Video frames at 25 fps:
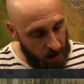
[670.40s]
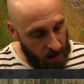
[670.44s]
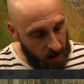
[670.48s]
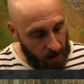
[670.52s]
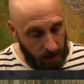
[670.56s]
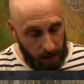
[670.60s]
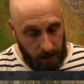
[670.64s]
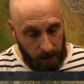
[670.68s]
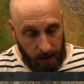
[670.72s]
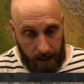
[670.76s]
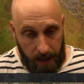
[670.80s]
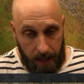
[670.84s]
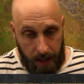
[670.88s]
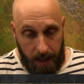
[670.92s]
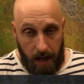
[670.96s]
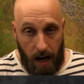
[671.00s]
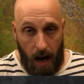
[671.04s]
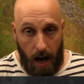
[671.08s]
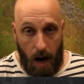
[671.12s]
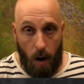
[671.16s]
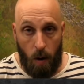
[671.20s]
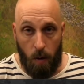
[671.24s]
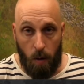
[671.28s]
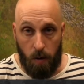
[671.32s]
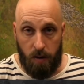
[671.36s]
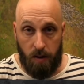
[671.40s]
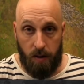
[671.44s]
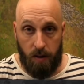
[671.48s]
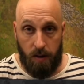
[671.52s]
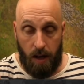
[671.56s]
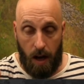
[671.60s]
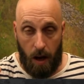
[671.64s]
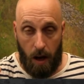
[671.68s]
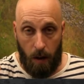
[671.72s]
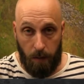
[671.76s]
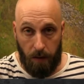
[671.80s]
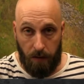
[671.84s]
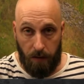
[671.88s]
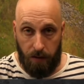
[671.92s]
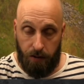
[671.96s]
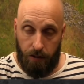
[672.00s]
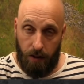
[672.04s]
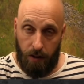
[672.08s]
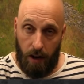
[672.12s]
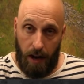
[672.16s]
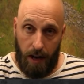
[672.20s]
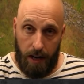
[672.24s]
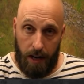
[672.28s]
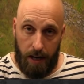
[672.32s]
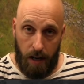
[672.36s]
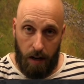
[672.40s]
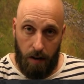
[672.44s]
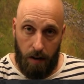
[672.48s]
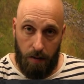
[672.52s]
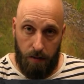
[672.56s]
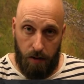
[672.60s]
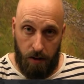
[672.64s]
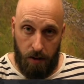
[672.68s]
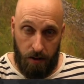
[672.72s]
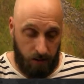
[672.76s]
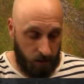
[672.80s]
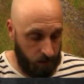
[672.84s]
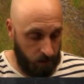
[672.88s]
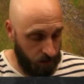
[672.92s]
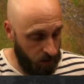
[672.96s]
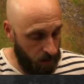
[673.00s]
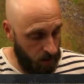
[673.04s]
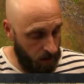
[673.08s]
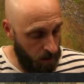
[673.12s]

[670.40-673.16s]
lead out down the side of this